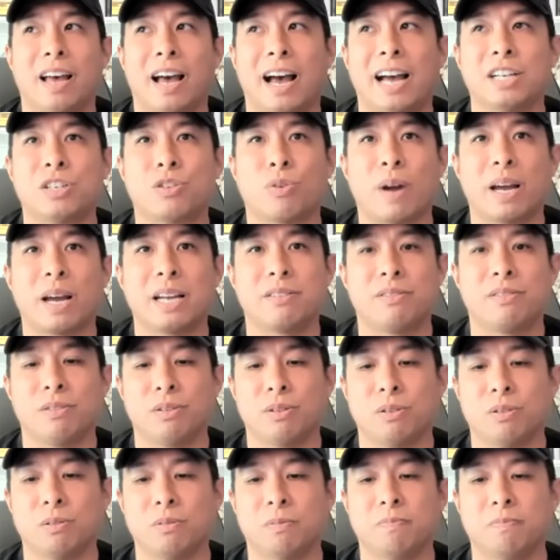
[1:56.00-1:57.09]
try
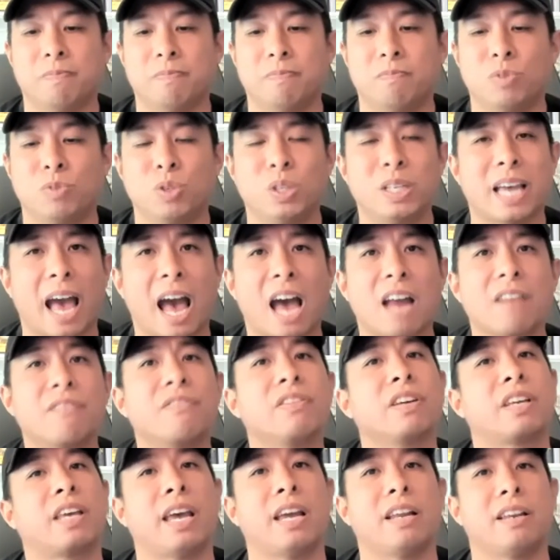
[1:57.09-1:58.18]
to really
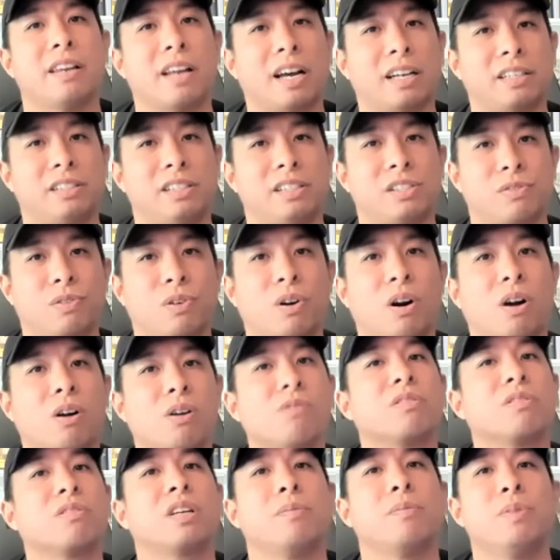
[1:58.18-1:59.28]
advocate not just for our
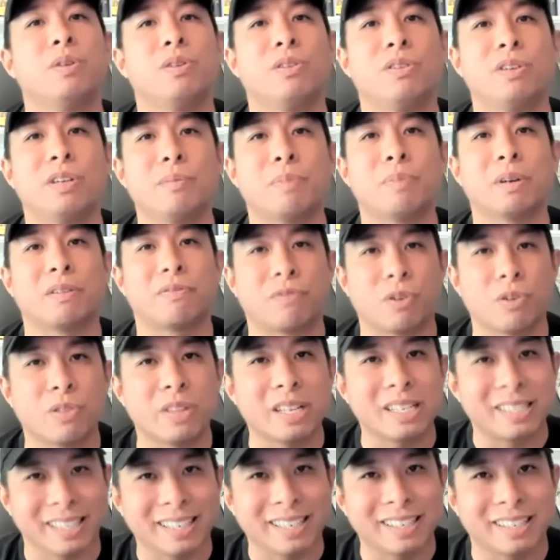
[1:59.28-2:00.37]
own community, but for
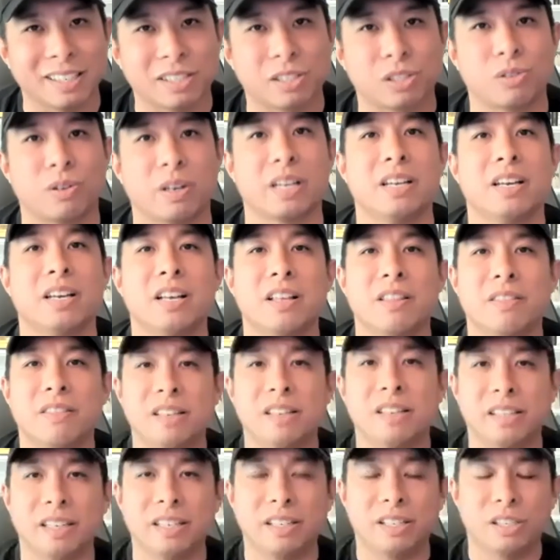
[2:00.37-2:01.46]
this industry.
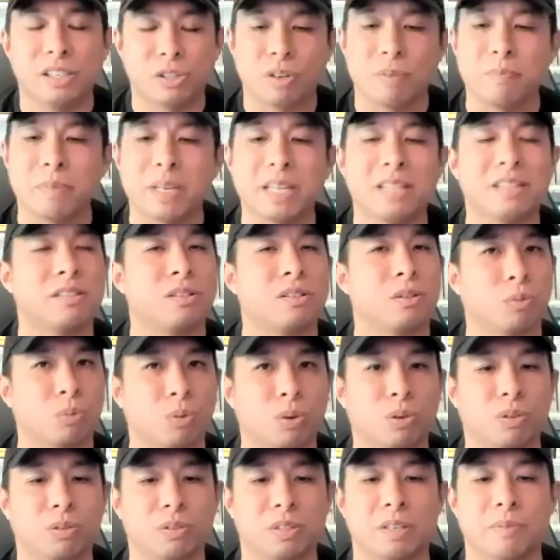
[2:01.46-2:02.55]
This industry means the
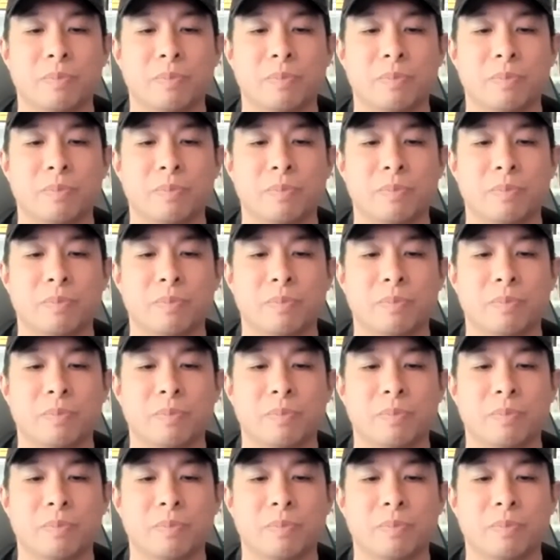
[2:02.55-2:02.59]
world to